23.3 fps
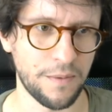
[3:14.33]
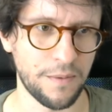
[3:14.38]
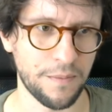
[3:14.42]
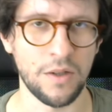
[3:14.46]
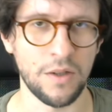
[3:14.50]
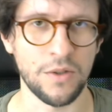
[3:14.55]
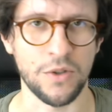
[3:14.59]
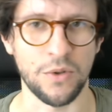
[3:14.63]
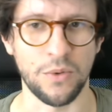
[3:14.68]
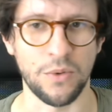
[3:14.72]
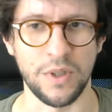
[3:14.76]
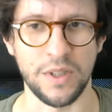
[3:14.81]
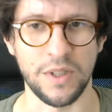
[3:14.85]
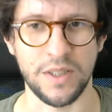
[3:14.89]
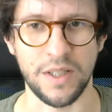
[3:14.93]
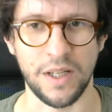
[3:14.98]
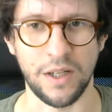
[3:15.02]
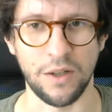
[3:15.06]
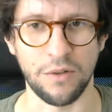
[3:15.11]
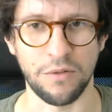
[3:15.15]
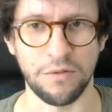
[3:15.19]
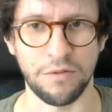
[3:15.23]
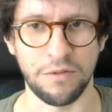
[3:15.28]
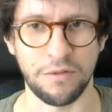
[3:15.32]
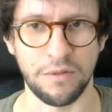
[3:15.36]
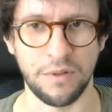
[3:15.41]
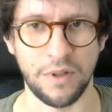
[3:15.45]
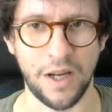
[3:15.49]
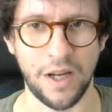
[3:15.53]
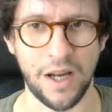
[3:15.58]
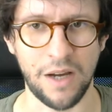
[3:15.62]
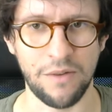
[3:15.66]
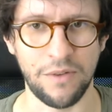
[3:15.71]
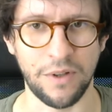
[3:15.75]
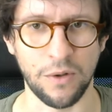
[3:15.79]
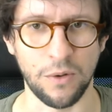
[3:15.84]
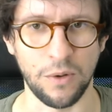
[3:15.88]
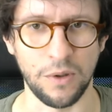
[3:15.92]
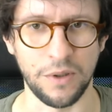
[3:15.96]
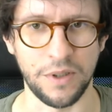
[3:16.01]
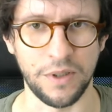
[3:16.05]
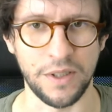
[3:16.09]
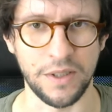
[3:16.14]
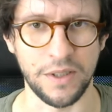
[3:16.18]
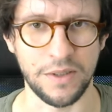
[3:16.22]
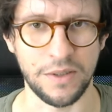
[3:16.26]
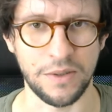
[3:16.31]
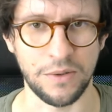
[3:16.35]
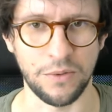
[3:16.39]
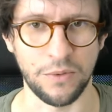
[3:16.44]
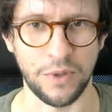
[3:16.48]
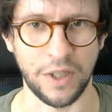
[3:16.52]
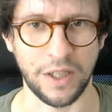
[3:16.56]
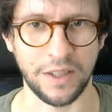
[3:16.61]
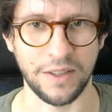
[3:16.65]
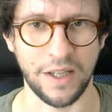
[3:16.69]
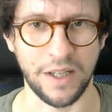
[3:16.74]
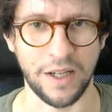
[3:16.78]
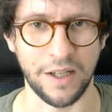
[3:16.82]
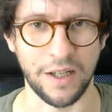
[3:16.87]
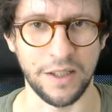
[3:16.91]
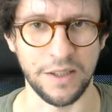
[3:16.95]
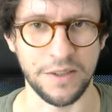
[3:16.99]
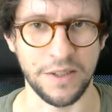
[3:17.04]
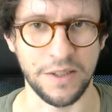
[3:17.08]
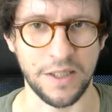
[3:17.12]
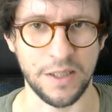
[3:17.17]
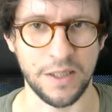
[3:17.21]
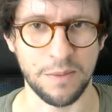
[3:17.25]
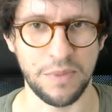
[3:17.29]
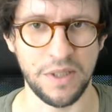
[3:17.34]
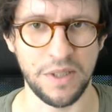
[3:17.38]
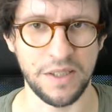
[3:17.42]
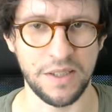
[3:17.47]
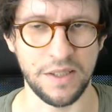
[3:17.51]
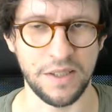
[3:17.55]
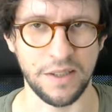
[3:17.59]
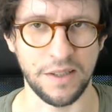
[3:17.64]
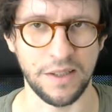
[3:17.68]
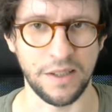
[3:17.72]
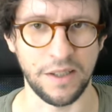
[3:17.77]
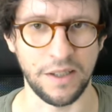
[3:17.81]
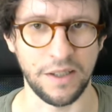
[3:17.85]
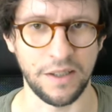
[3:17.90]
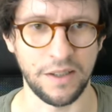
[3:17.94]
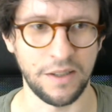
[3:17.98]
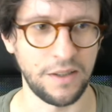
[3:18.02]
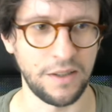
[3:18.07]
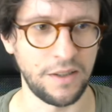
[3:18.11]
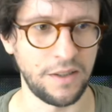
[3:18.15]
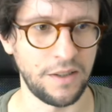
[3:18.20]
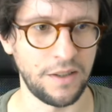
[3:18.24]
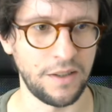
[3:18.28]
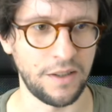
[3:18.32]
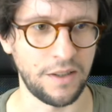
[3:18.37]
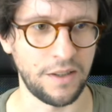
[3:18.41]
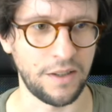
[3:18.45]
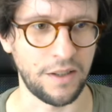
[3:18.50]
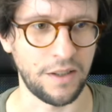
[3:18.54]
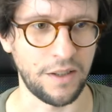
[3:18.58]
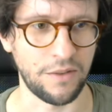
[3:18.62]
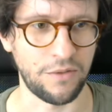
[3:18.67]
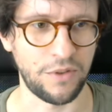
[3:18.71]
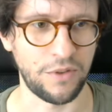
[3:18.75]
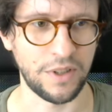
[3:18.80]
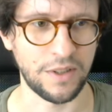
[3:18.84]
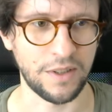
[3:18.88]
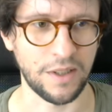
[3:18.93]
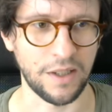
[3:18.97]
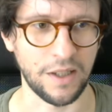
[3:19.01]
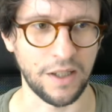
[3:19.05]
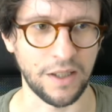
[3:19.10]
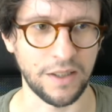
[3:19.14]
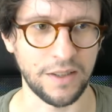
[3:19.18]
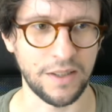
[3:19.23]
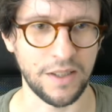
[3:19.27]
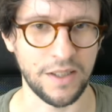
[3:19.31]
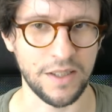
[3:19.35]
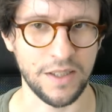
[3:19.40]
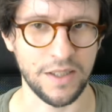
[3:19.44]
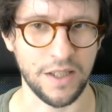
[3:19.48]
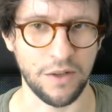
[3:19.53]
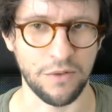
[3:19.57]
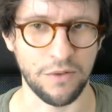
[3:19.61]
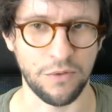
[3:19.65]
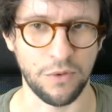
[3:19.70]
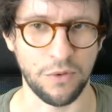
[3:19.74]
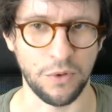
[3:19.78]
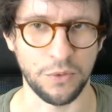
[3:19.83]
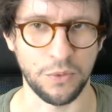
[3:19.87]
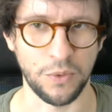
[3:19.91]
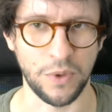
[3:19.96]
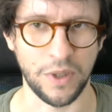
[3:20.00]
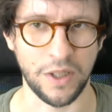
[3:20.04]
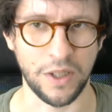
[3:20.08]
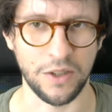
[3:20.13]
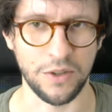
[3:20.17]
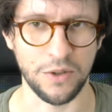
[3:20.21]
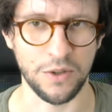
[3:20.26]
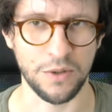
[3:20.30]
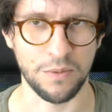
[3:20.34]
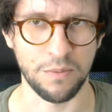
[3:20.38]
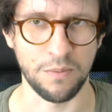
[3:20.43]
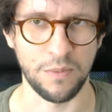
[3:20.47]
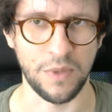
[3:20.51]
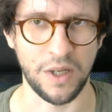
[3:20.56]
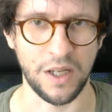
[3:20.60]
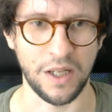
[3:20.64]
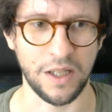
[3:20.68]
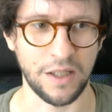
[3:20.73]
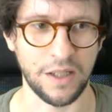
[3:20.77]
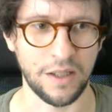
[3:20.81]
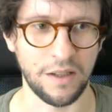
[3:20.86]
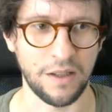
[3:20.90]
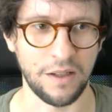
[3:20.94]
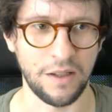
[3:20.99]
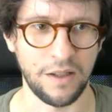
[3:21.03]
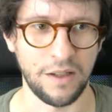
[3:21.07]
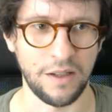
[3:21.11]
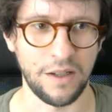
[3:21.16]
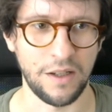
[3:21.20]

So instead of having all these rectangles explicitly written like this, I thought we can just make